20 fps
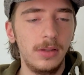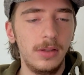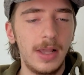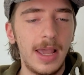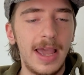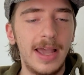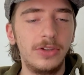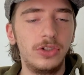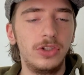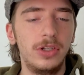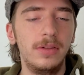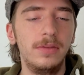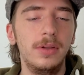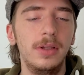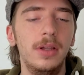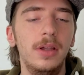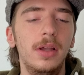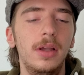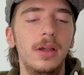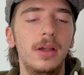
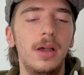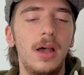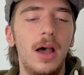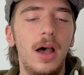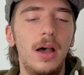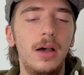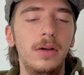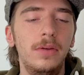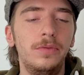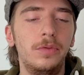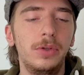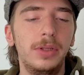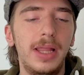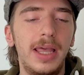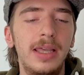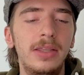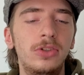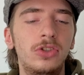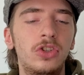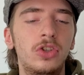adjective, of,
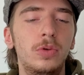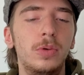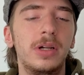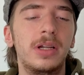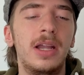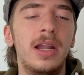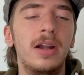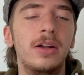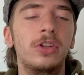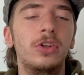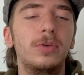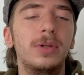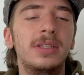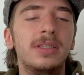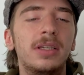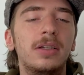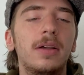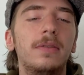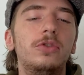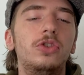relating to, or
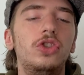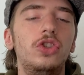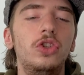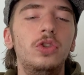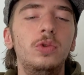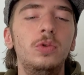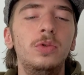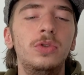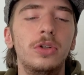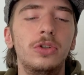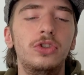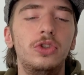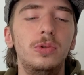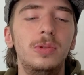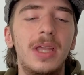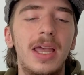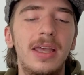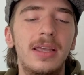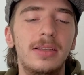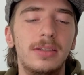characteristic of Jews or
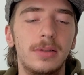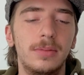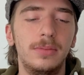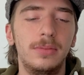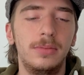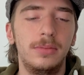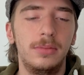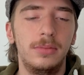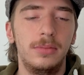Judaism.